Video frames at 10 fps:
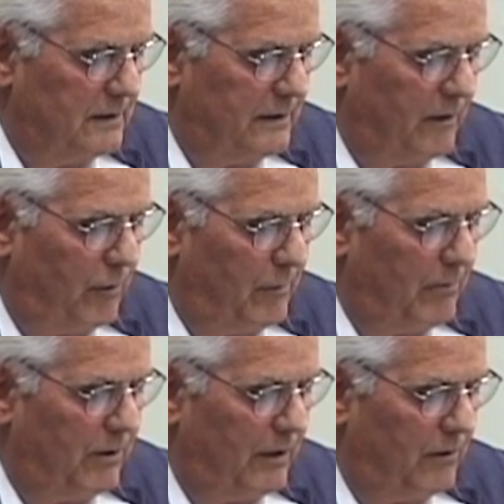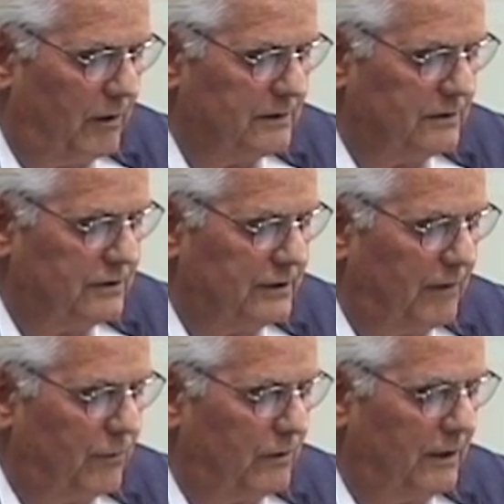And I remember how on
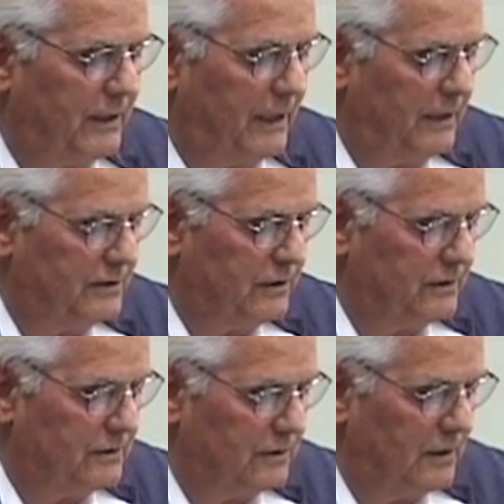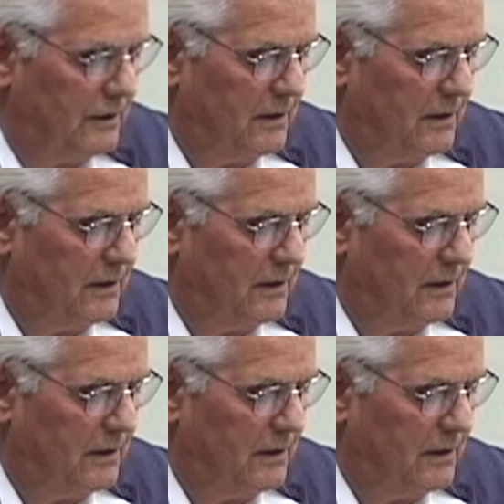several occasions